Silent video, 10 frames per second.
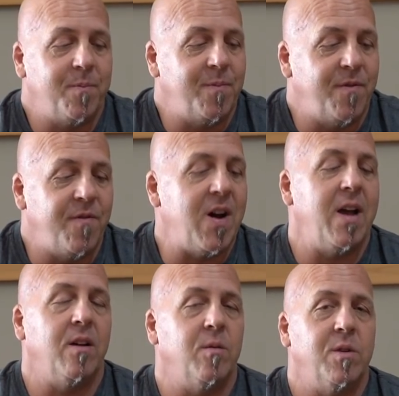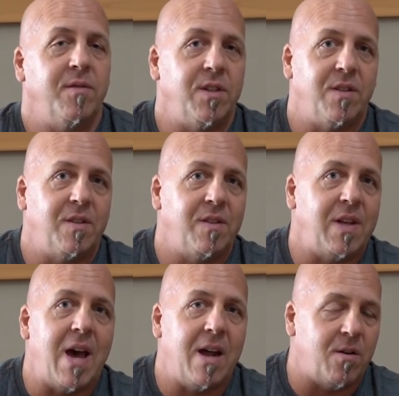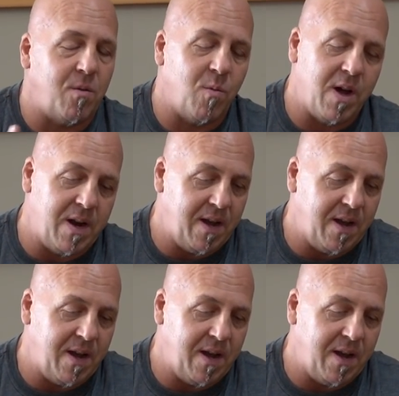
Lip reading: file would have just sat or what.